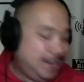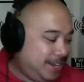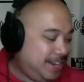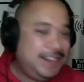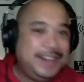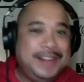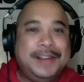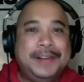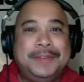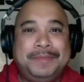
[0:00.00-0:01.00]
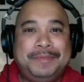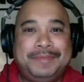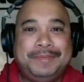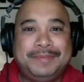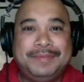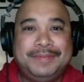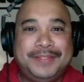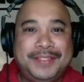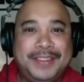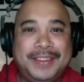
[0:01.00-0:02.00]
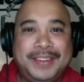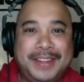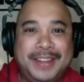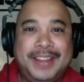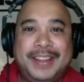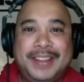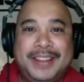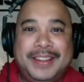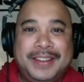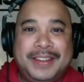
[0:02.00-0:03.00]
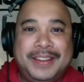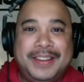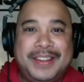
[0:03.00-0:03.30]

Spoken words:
(not speaking)